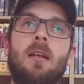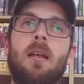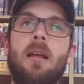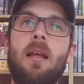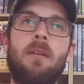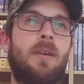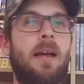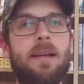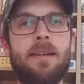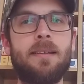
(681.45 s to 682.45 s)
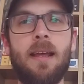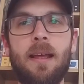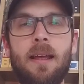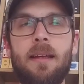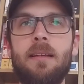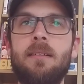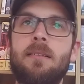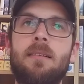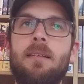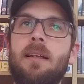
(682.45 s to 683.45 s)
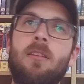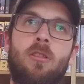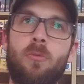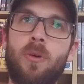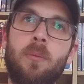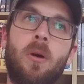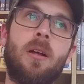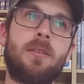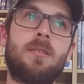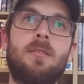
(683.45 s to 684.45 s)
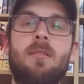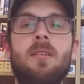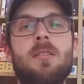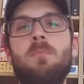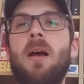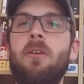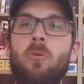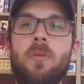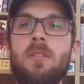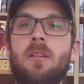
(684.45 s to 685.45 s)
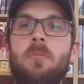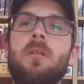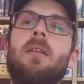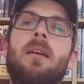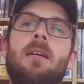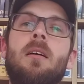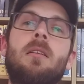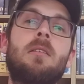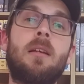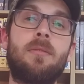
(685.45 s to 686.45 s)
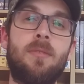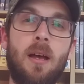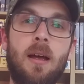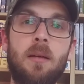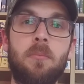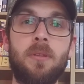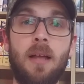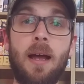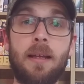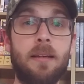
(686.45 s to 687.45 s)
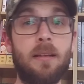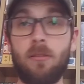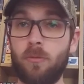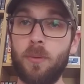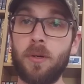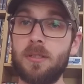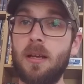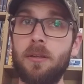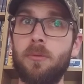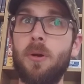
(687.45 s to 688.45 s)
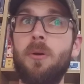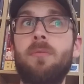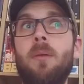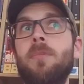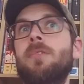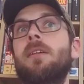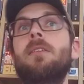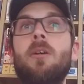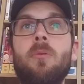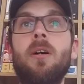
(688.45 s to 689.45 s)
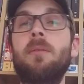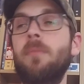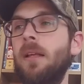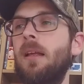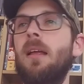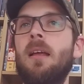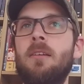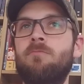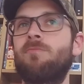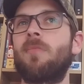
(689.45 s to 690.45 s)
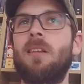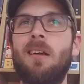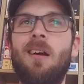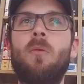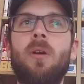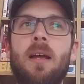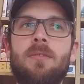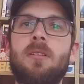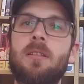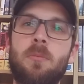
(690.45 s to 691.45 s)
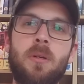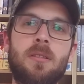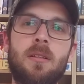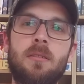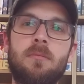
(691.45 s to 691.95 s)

if I hit a day in 3 months, this is by no means going to be like a lifetime diet. 3 months down the road, if I'm just like, you know what, I want to have a slice of pizza,